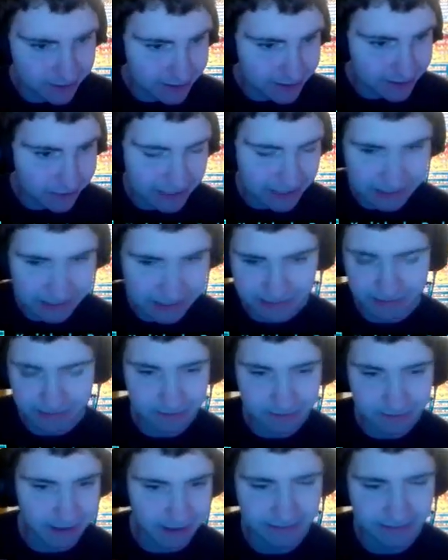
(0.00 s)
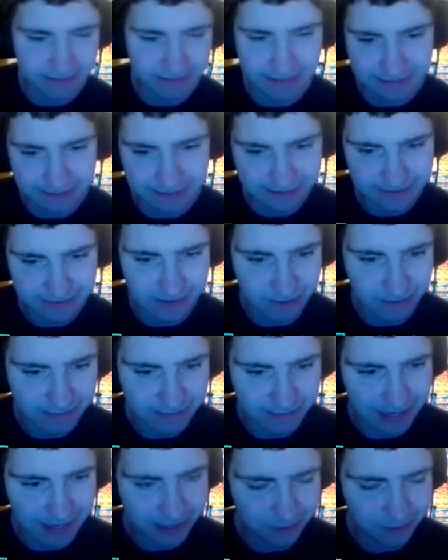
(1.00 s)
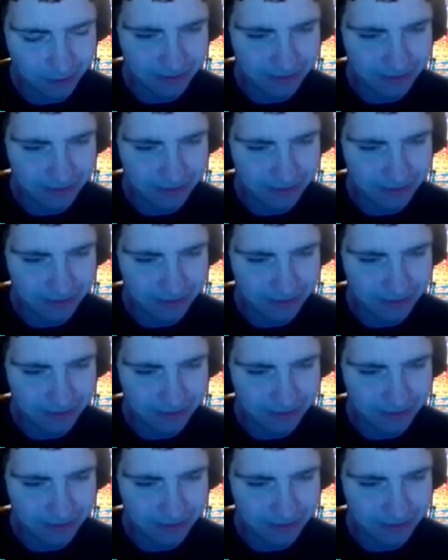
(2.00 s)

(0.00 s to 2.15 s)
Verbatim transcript: Really wish there was matchmaking this. No, no.